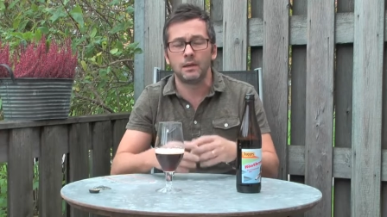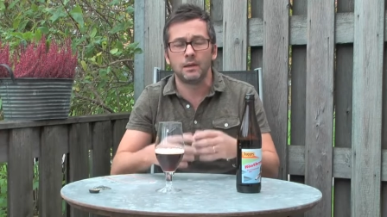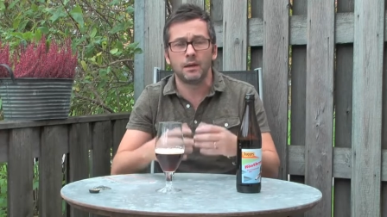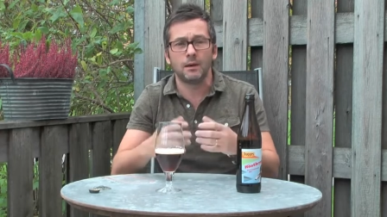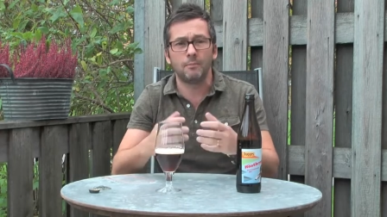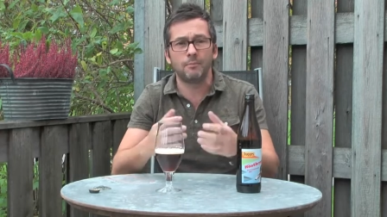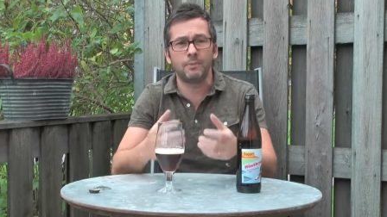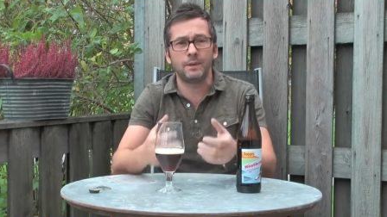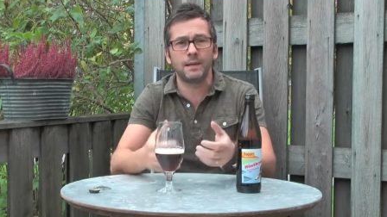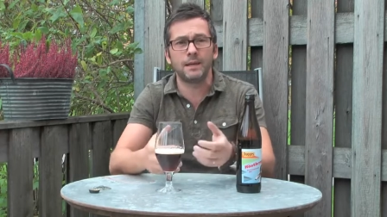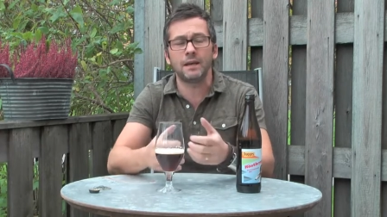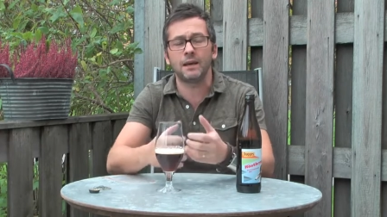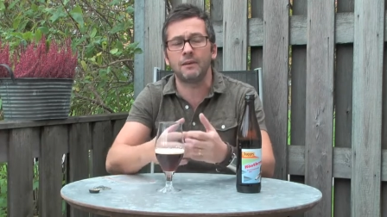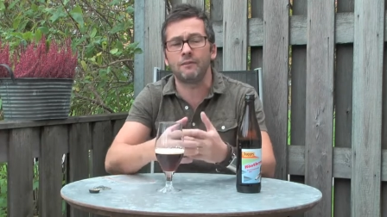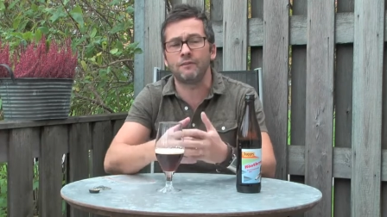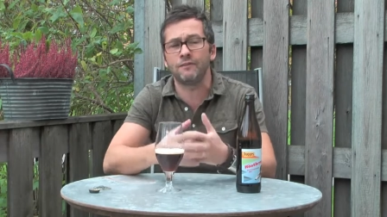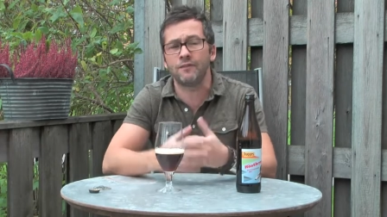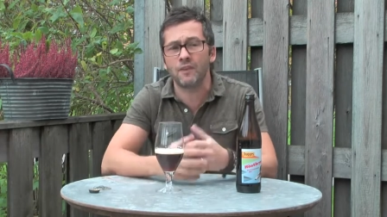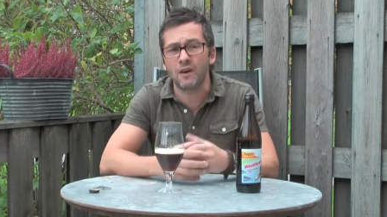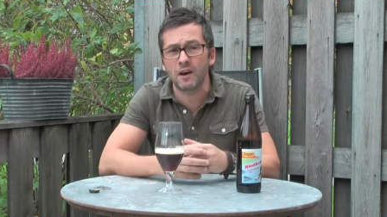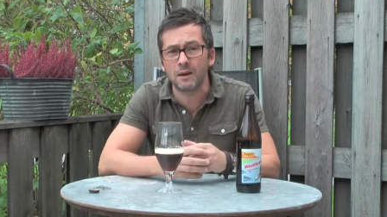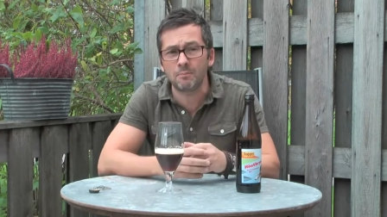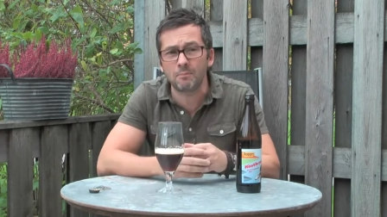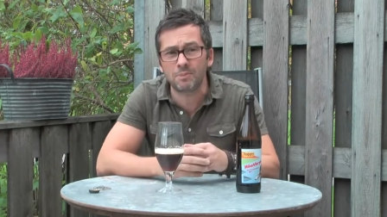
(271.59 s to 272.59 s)
A beer at
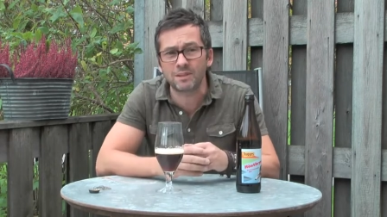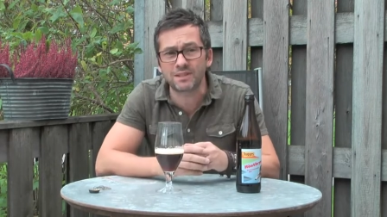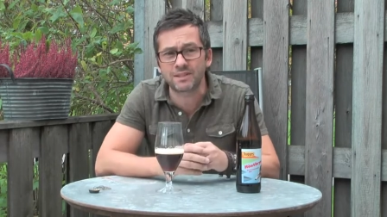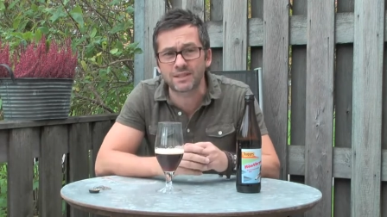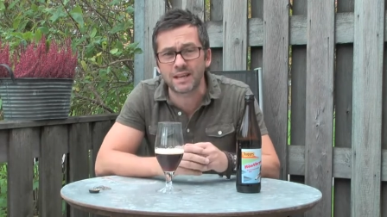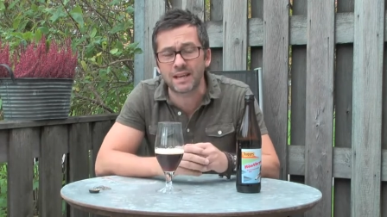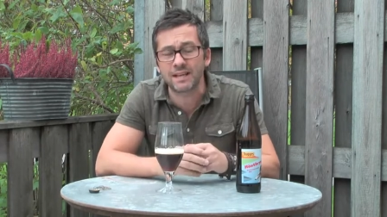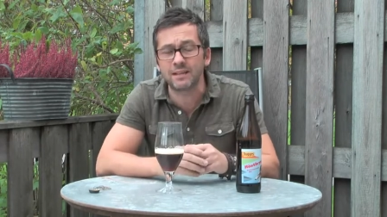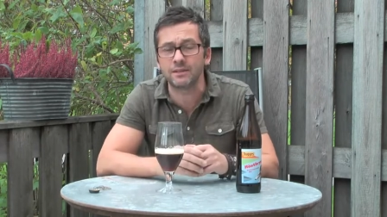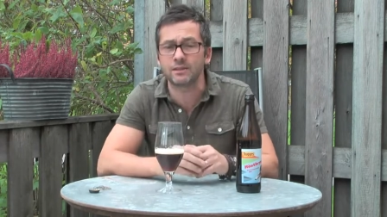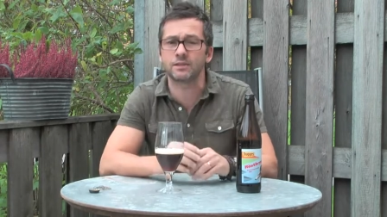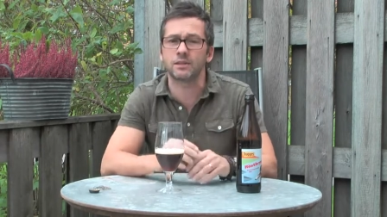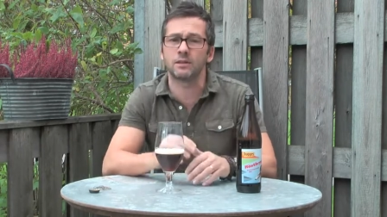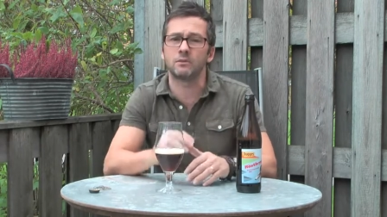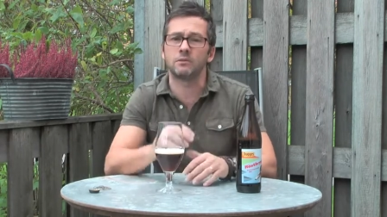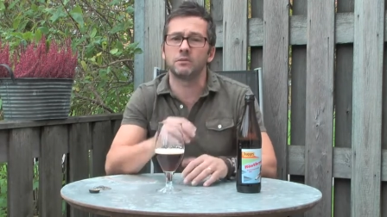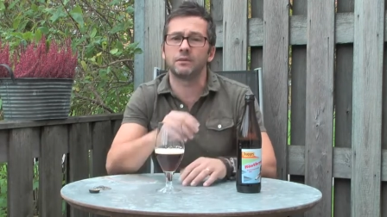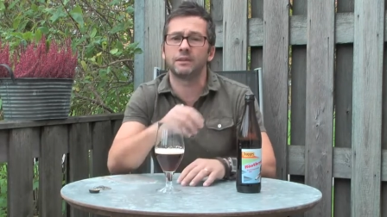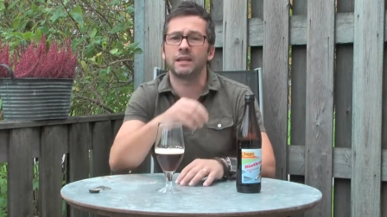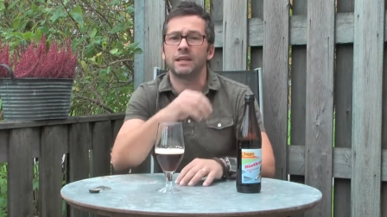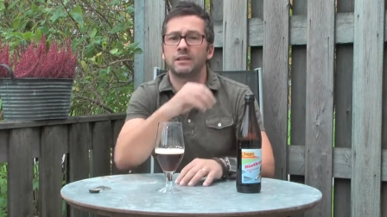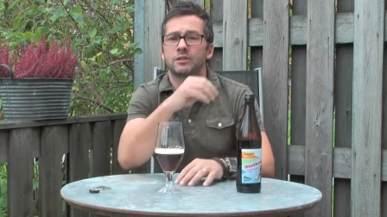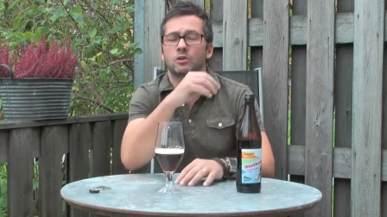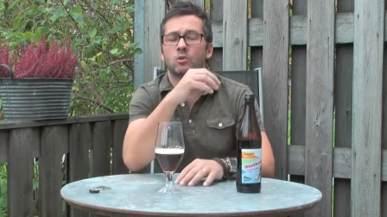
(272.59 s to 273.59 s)
5%, so
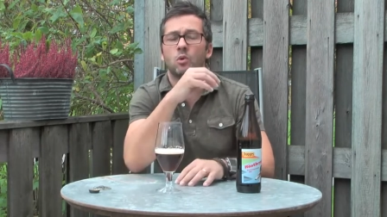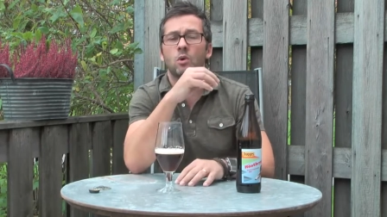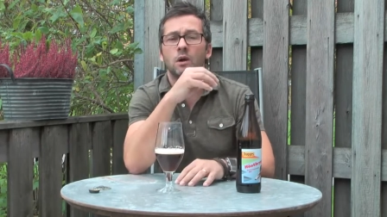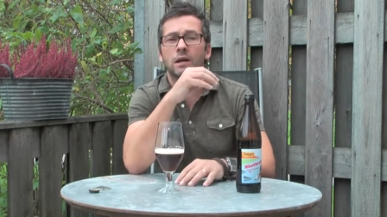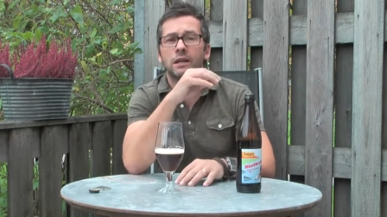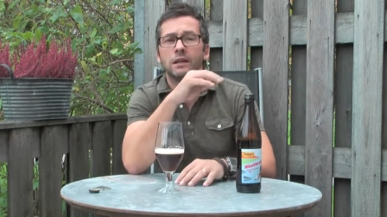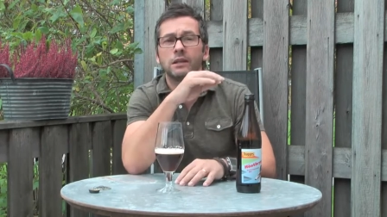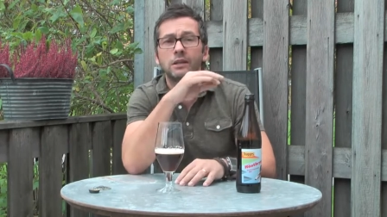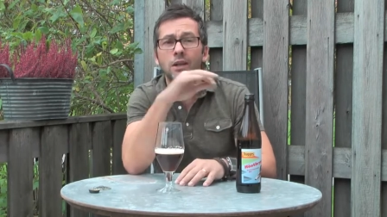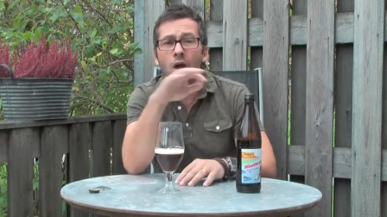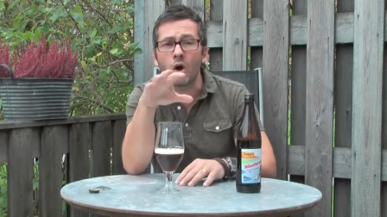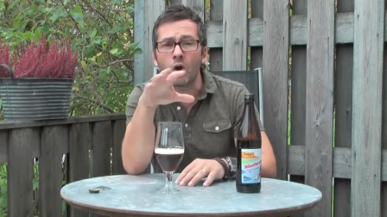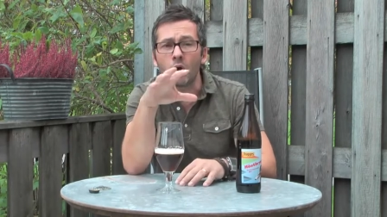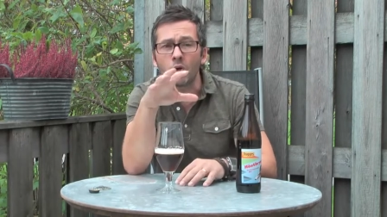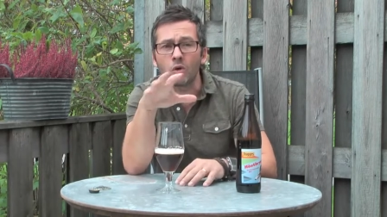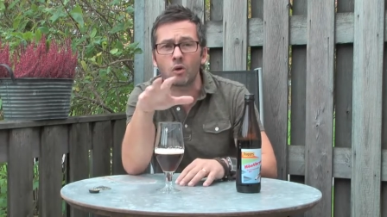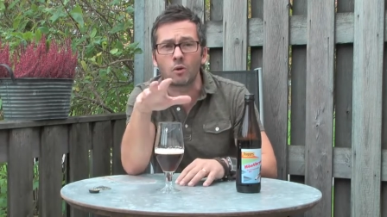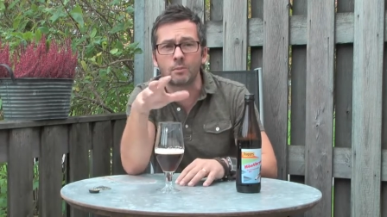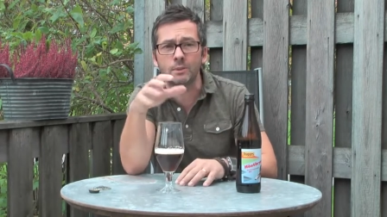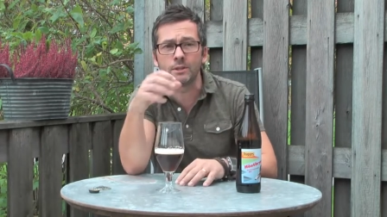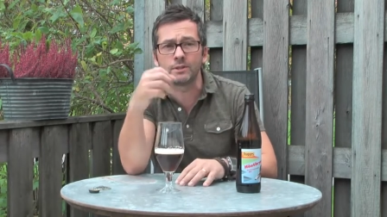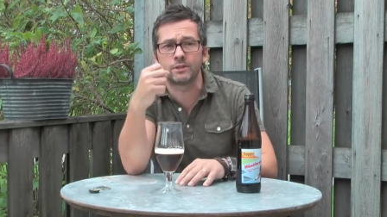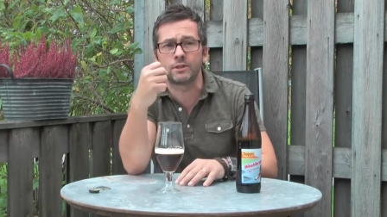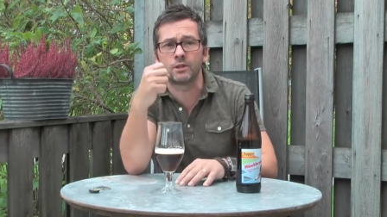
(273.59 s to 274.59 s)
that's quite
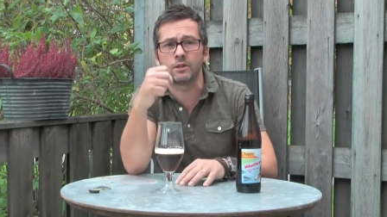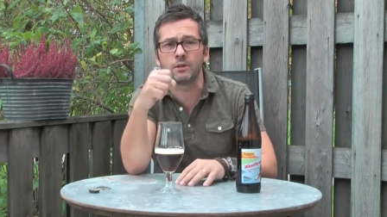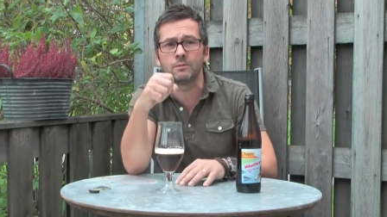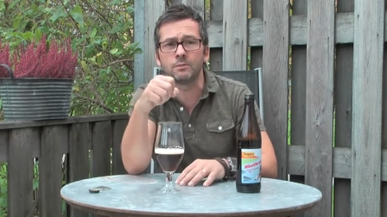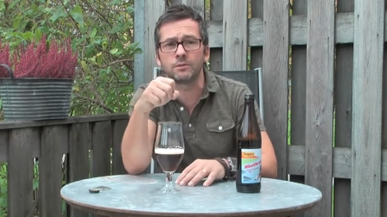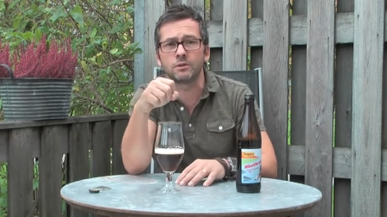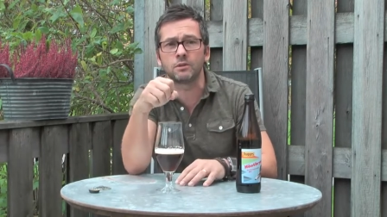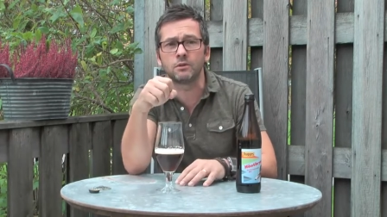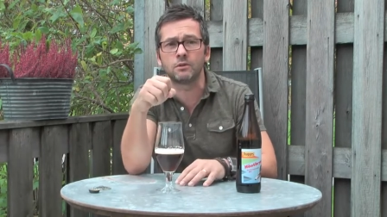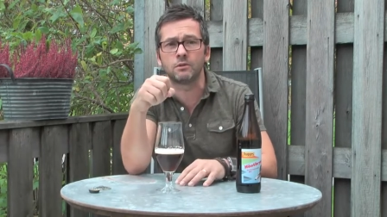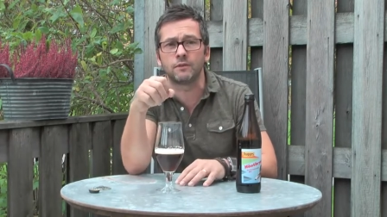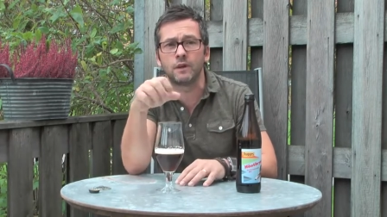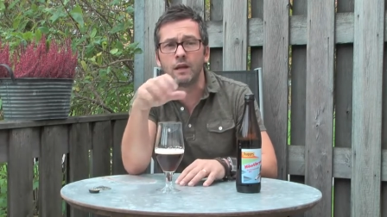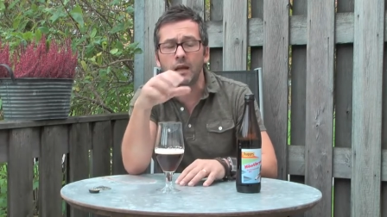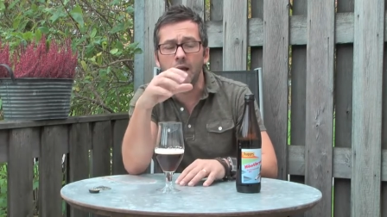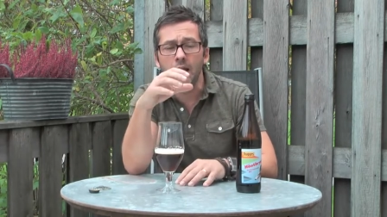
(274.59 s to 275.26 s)
lagom in terms of